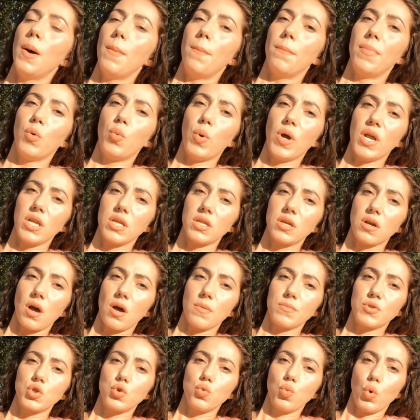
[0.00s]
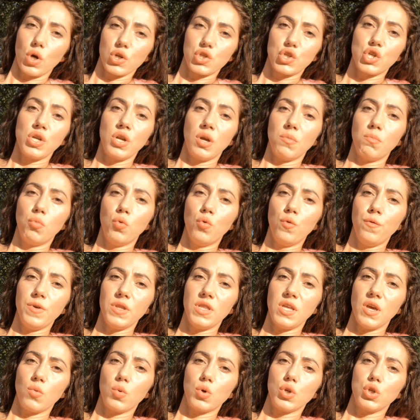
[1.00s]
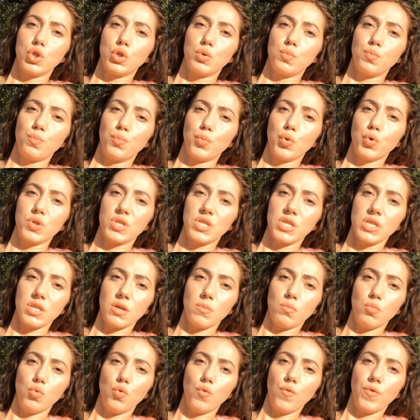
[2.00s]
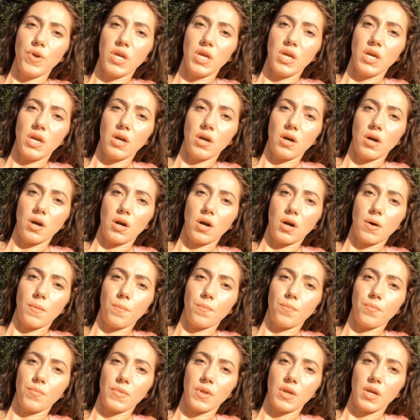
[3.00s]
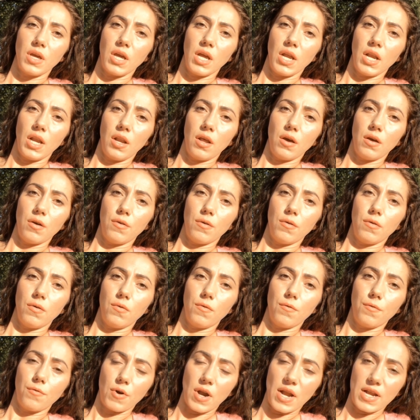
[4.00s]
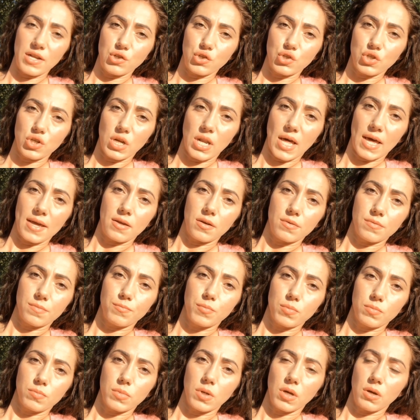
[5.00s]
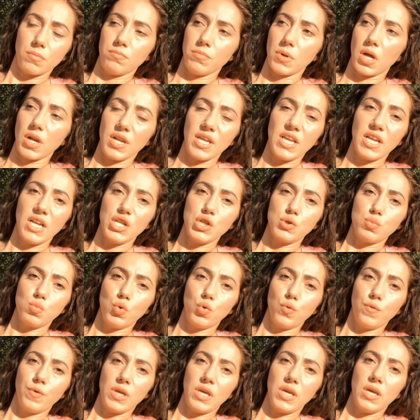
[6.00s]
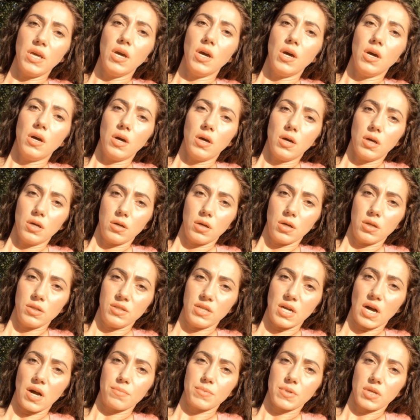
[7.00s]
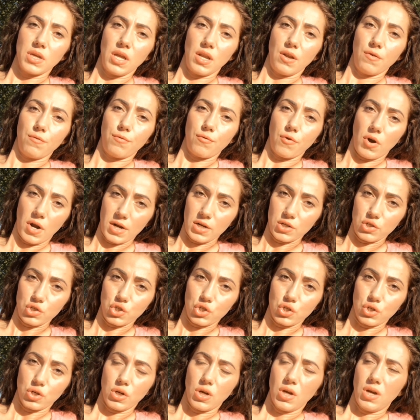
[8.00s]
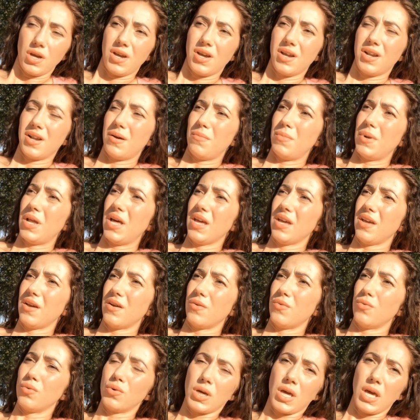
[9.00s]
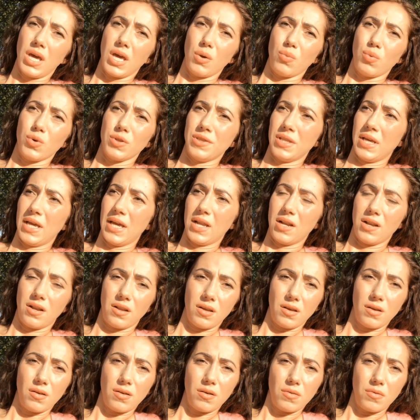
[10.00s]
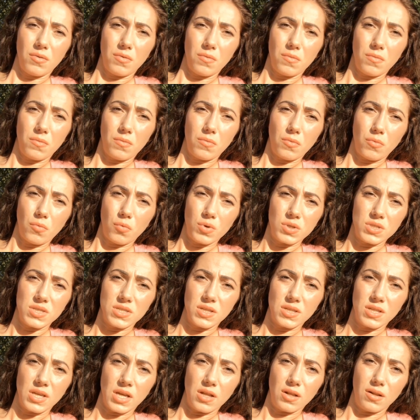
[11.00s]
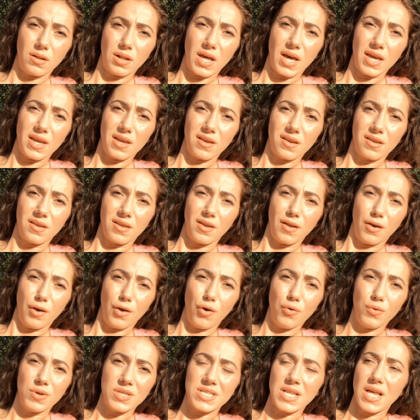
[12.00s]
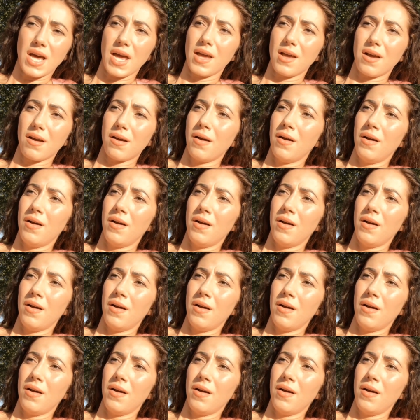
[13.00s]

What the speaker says: But when it comes to watching a movie, they would pushing the movie in French, like an English movie dubbed in French. And I'm like, okay, well then what's the deal? Like, it's like